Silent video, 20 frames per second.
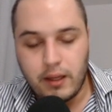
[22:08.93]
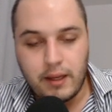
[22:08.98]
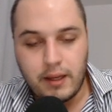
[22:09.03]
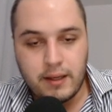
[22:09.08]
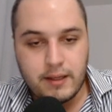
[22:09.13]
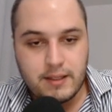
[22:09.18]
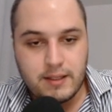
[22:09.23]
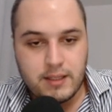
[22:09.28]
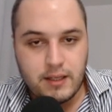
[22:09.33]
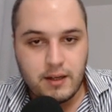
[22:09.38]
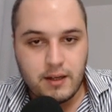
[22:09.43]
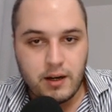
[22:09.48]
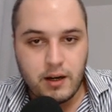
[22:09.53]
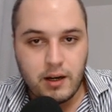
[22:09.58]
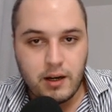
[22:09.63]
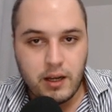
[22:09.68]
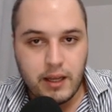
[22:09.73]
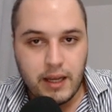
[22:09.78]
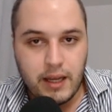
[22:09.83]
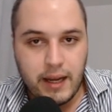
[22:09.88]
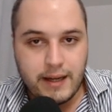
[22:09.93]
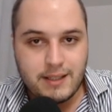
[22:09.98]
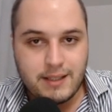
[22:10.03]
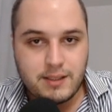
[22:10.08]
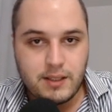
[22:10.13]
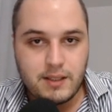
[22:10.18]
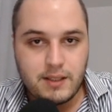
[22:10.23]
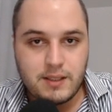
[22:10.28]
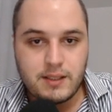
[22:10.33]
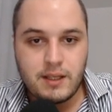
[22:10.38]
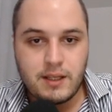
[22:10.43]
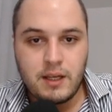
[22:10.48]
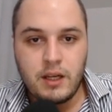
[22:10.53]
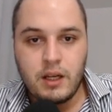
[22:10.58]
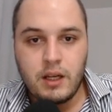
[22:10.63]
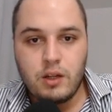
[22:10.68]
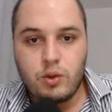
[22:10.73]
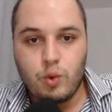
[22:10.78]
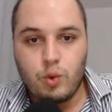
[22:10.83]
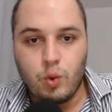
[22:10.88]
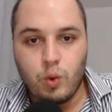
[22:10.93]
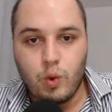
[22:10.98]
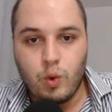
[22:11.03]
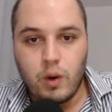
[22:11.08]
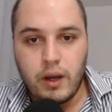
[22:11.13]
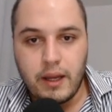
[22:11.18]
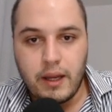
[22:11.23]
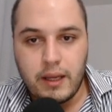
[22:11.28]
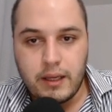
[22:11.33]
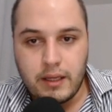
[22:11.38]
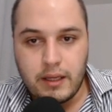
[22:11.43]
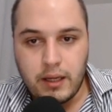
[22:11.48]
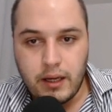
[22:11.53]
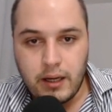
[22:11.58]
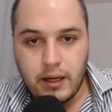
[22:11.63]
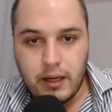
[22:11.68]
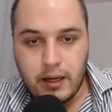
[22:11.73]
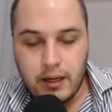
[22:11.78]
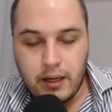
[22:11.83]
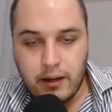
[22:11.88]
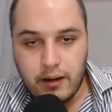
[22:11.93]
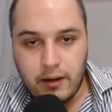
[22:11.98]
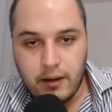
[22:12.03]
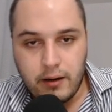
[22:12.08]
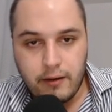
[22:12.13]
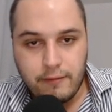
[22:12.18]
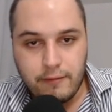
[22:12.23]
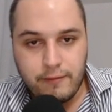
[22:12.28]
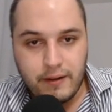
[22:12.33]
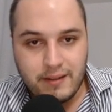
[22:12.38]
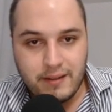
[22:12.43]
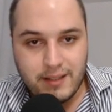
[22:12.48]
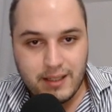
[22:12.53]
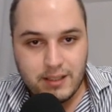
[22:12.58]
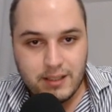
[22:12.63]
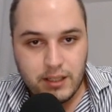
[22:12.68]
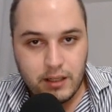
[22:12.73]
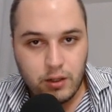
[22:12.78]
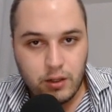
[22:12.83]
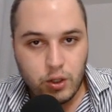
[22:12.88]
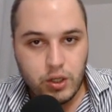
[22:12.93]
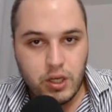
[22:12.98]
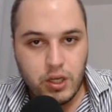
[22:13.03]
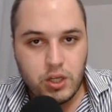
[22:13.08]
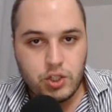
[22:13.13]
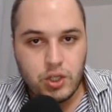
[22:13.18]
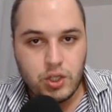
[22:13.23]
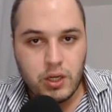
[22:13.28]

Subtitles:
And it's an early access to a fantastic location